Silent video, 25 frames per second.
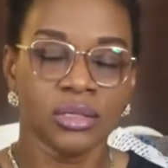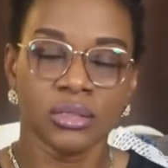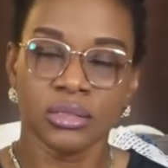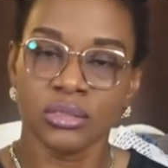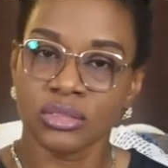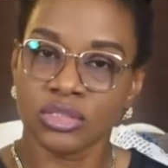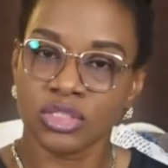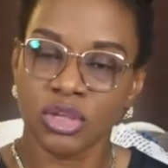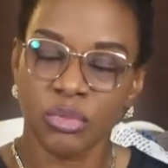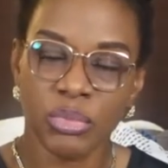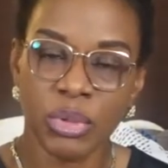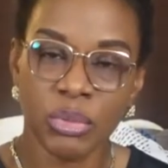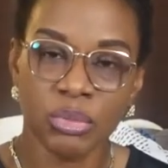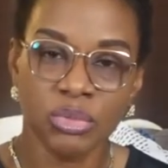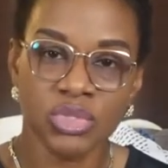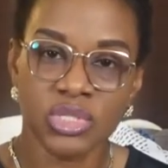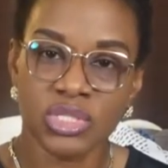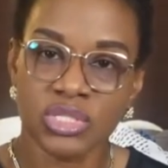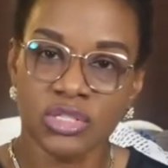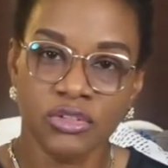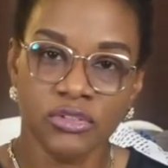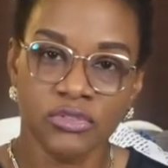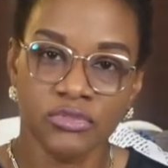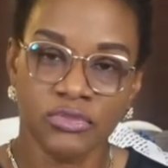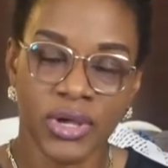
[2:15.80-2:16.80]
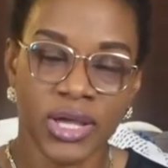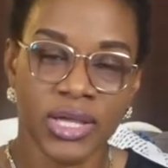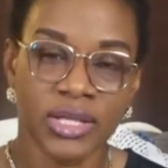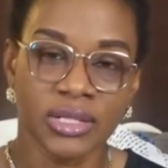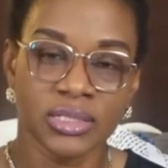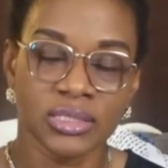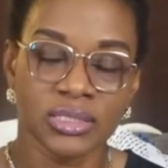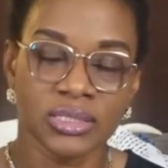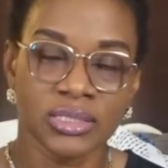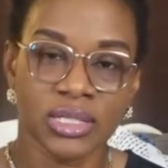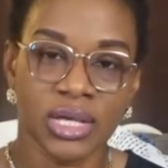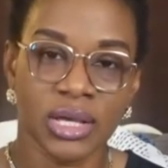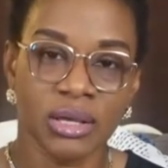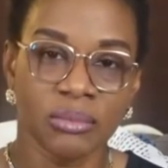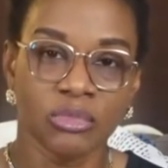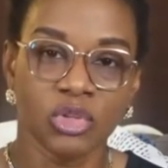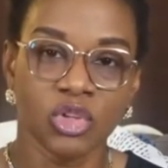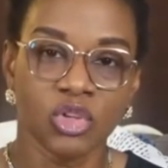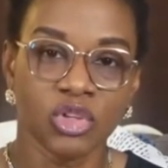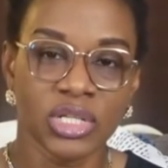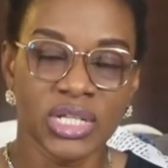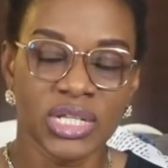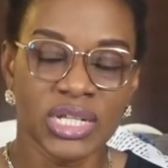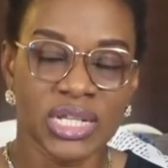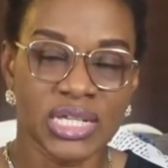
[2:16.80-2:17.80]
some people still find
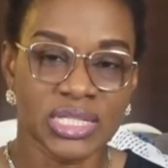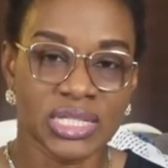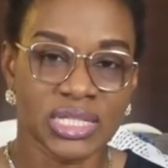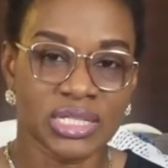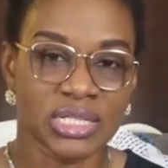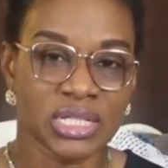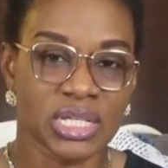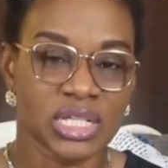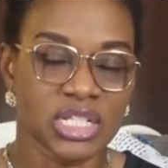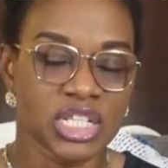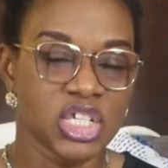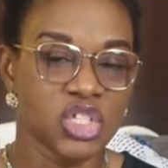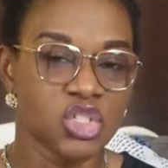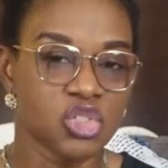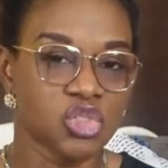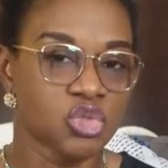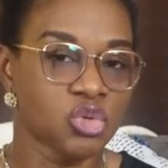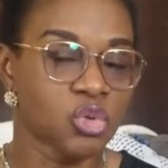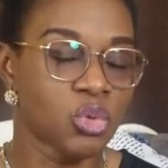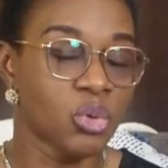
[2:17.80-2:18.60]
loneliness as an issue,